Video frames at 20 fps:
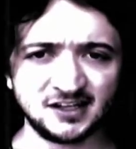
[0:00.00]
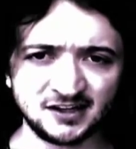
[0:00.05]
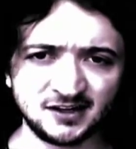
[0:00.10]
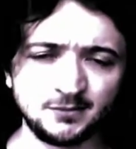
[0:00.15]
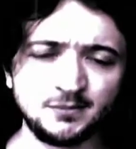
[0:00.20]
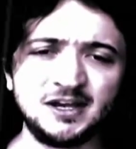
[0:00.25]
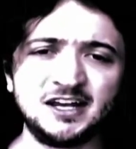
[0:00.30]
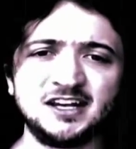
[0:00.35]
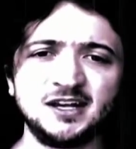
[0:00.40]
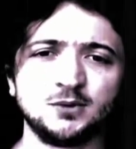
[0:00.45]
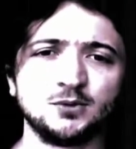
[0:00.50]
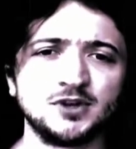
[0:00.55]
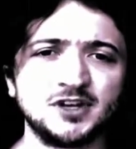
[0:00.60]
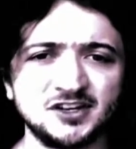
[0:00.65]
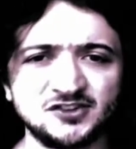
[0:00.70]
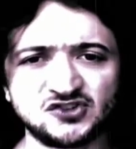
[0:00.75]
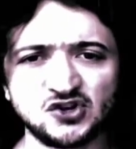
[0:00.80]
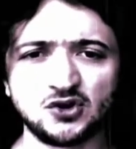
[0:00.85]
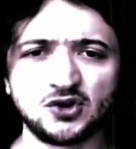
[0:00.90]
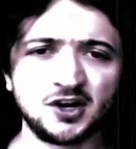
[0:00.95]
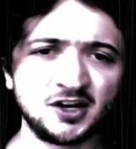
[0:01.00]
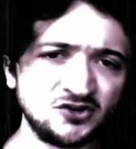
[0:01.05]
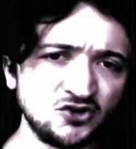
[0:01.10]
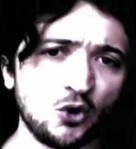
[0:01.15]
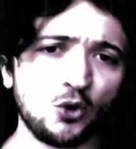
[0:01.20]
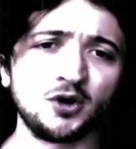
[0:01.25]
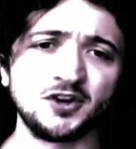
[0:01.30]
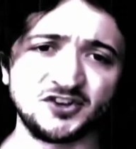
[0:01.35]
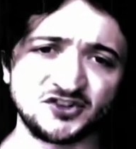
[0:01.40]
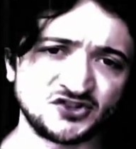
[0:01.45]
The media would
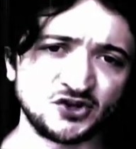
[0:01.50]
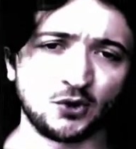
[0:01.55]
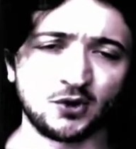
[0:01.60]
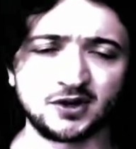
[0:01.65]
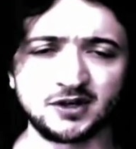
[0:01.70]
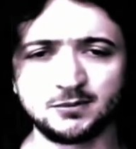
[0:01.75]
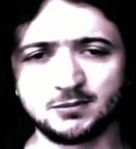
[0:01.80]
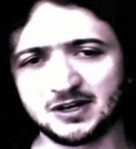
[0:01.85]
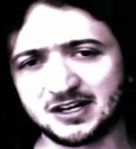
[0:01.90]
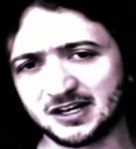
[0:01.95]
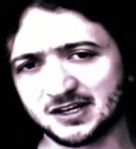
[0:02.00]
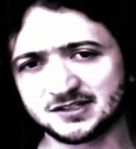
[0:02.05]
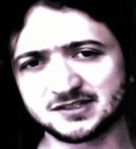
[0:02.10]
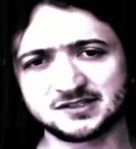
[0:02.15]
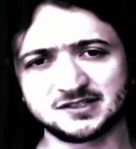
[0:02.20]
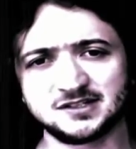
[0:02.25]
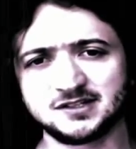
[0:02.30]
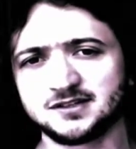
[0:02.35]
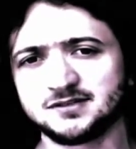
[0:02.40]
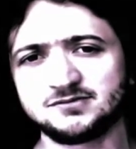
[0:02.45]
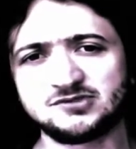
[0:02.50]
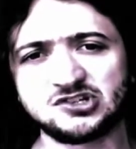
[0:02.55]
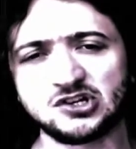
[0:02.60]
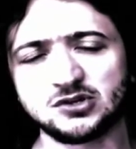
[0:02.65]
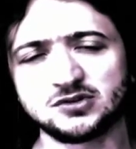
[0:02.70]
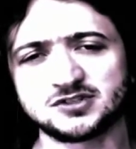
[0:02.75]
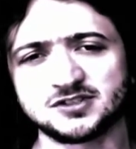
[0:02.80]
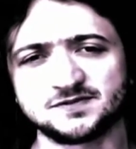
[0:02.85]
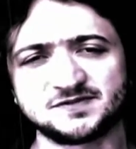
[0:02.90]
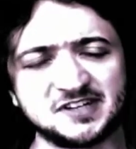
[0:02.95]
ignore the story because the
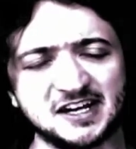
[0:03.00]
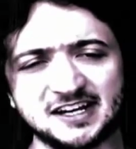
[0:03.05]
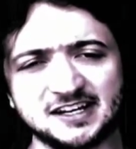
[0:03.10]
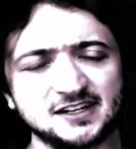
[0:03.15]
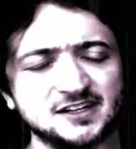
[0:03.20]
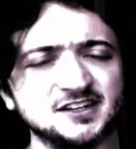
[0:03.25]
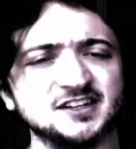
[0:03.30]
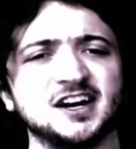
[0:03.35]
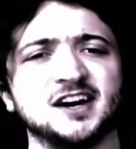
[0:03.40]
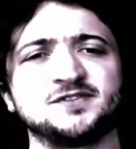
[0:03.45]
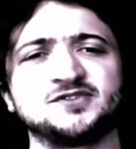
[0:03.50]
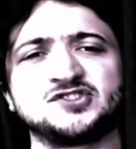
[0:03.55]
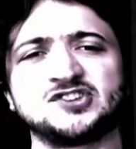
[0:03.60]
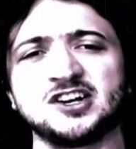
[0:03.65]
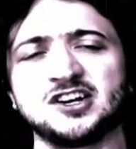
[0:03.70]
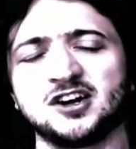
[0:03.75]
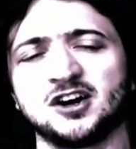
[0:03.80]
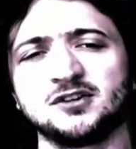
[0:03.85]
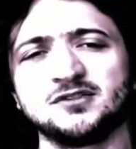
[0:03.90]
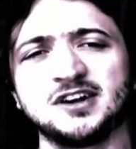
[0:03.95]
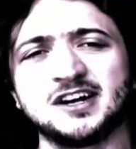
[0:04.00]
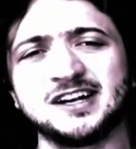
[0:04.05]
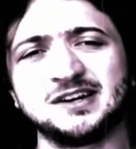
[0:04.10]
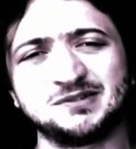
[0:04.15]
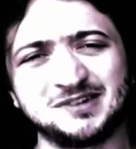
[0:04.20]
Jews have taken enough shit already,